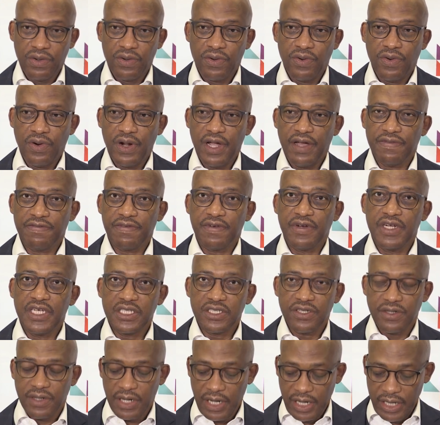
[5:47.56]
who have
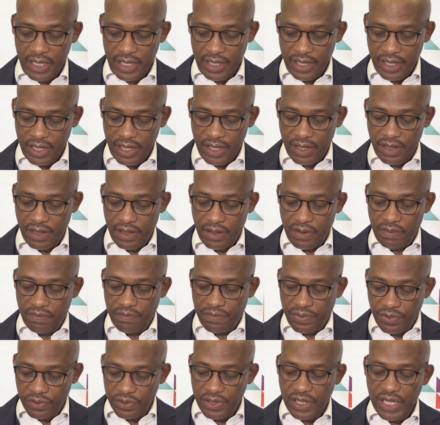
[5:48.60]
literally
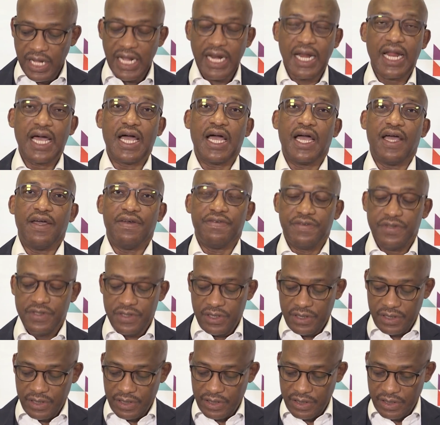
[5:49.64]
put their
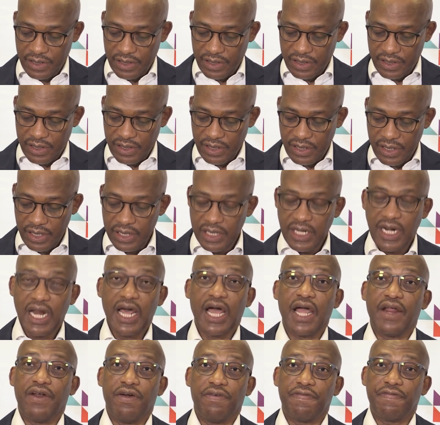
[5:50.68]
lives in the
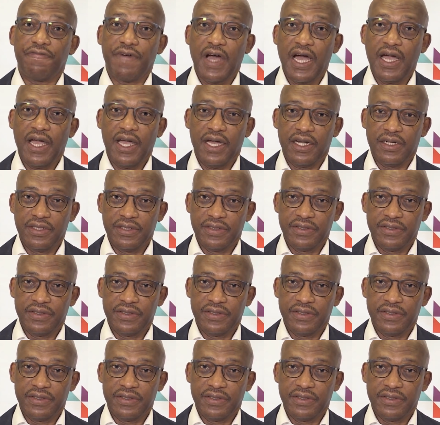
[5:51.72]
line of fire